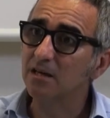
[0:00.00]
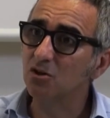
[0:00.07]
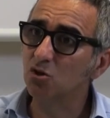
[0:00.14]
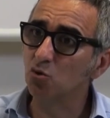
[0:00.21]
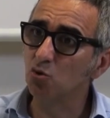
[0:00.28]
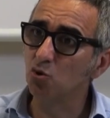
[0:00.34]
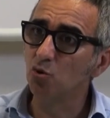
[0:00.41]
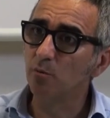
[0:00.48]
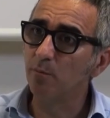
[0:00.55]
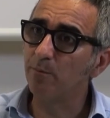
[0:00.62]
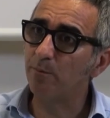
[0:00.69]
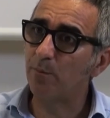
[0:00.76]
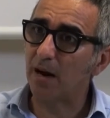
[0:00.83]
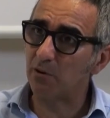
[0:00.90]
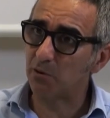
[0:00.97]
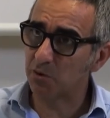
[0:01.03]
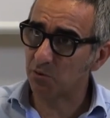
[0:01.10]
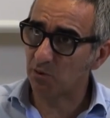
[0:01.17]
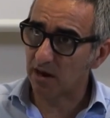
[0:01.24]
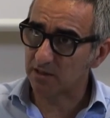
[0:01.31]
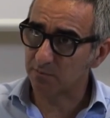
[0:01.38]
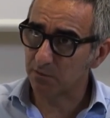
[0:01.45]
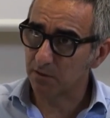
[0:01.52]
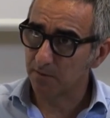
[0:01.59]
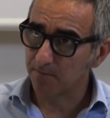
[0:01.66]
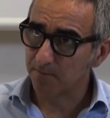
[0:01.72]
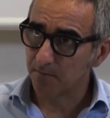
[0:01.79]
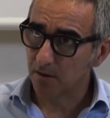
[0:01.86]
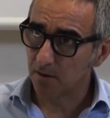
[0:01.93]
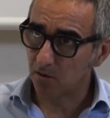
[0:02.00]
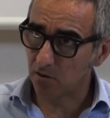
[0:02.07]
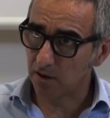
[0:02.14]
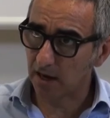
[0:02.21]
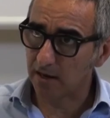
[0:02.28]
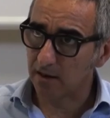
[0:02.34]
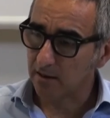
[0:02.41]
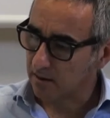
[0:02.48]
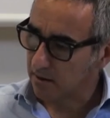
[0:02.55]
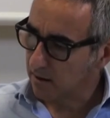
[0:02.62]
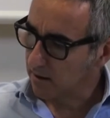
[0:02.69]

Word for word: to do power grasp. Okay?